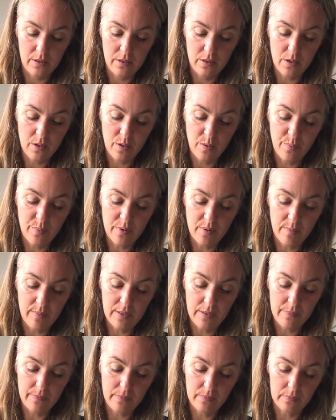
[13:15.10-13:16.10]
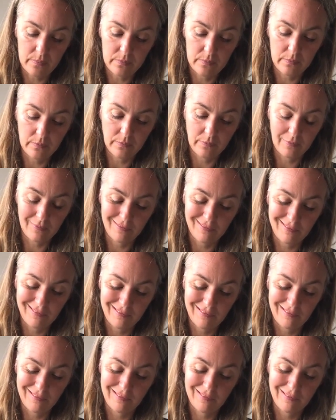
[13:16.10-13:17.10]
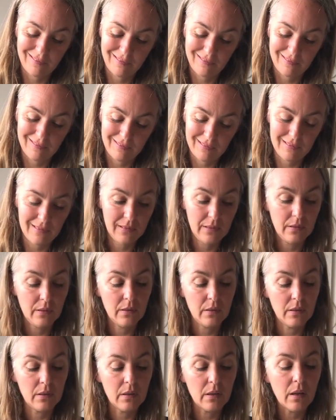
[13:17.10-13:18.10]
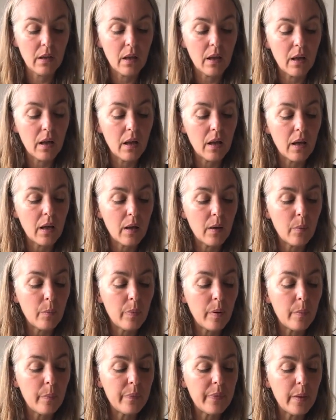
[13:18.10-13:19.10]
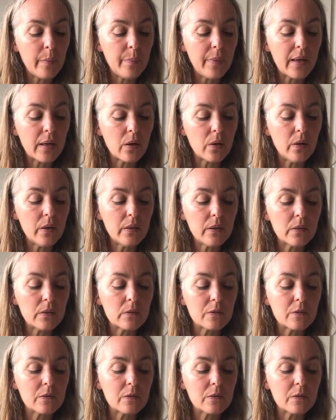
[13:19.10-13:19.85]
No problem. Pop that back on.